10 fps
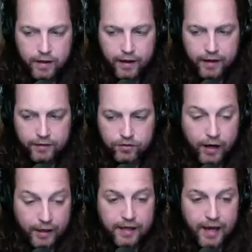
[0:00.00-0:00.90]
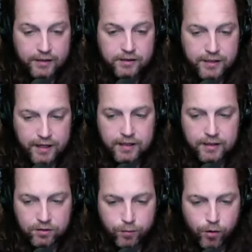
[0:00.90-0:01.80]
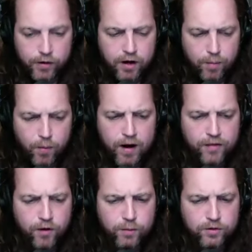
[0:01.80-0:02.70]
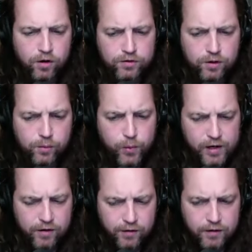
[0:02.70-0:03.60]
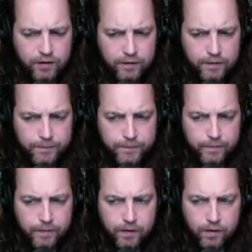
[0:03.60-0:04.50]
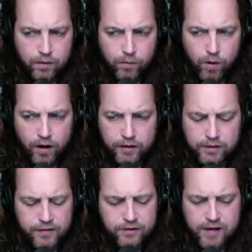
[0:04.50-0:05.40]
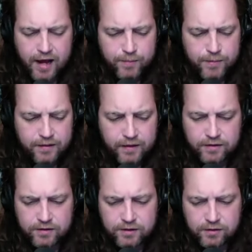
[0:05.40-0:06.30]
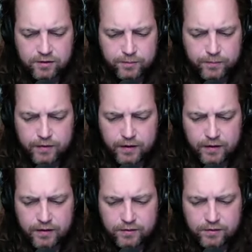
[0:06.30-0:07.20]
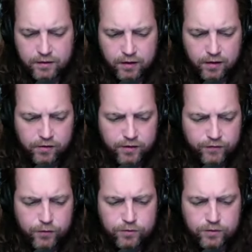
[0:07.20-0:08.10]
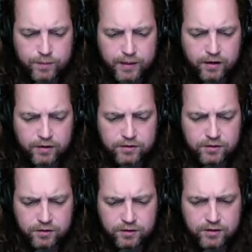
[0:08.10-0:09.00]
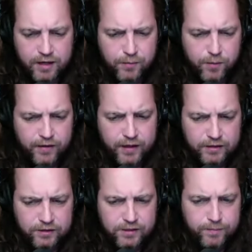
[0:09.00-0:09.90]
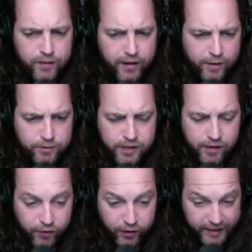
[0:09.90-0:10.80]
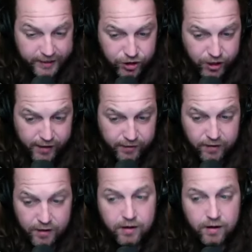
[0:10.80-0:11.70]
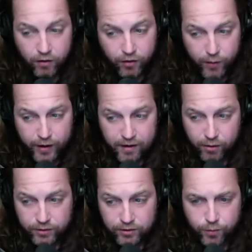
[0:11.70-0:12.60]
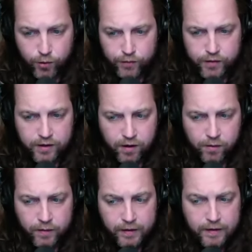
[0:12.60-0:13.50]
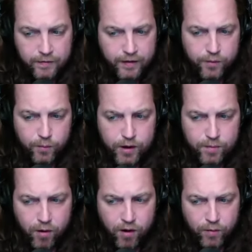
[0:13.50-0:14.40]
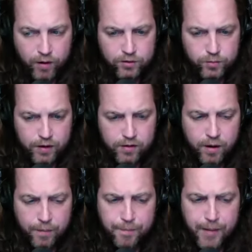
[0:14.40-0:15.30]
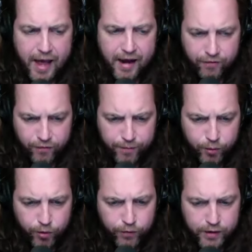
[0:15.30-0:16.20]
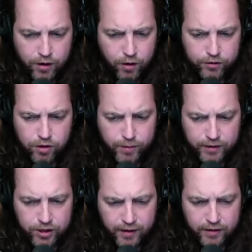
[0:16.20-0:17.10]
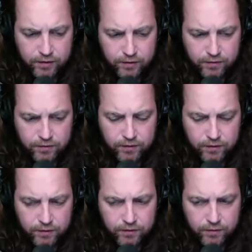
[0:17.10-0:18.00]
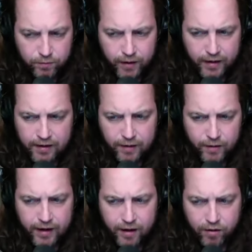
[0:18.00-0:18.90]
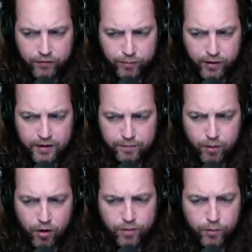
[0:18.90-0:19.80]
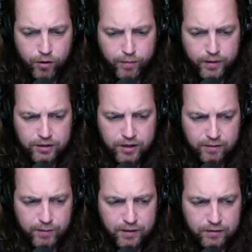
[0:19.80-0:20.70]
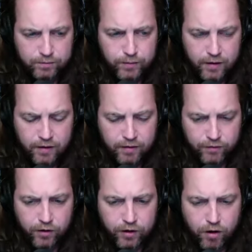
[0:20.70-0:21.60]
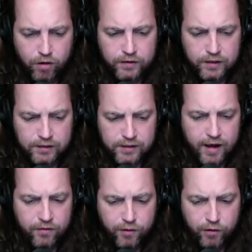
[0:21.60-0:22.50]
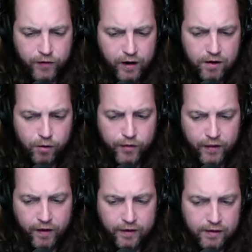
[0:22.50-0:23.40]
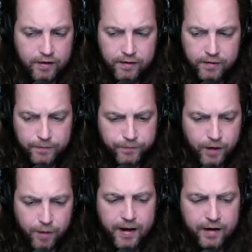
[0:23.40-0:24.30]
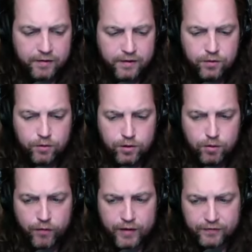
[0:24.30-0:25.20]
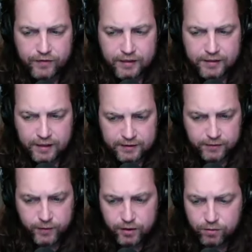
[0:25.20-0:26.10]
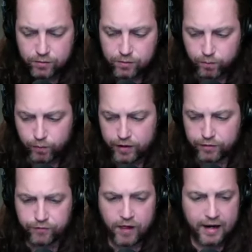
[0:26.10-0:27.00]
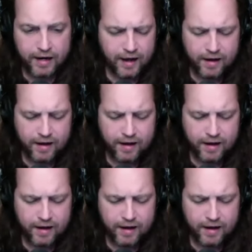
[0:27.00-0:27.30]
and tried to actually get into Puerto Rico. But what I thought was also weird was, and there's got to be, the system is a little confusing, because just the same way that it seemed like I was never going to get checked on the way going to Puerto Rico. Now, the weird part was when you come back from Puerto Rico, there's nobody checking you. When I got off the plane in Baltimore, nobody checked me for a COVID test. Now, I don't know if they know that, like, apparently you only have to get tested when you're flying.